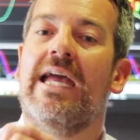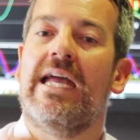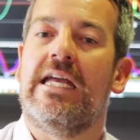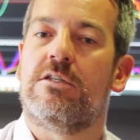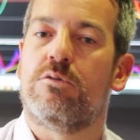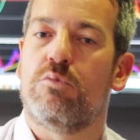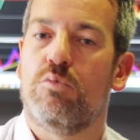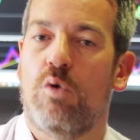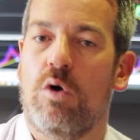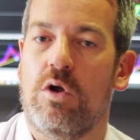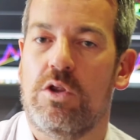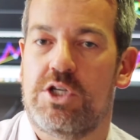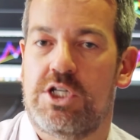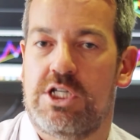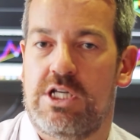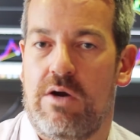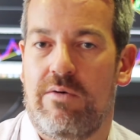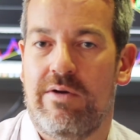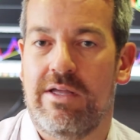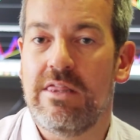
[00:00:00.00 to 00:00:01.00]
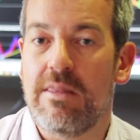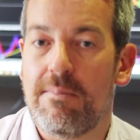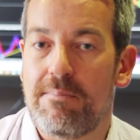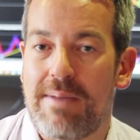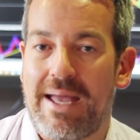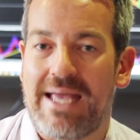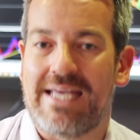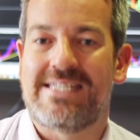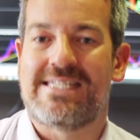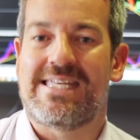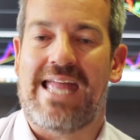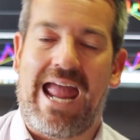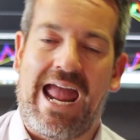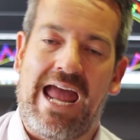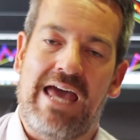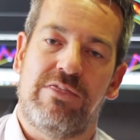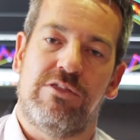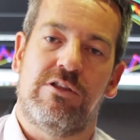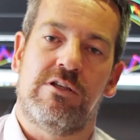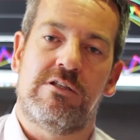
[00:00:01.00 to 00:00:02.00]
It's what's showing the best
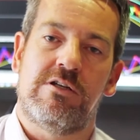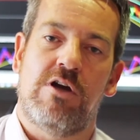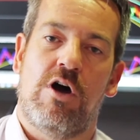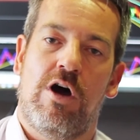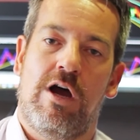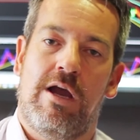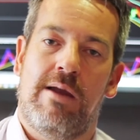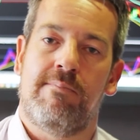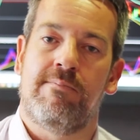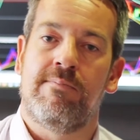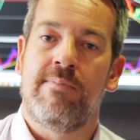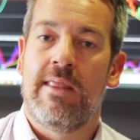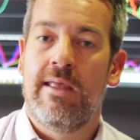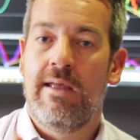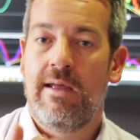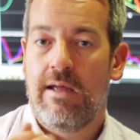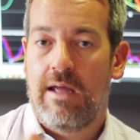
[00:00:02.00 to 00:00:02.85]
at the time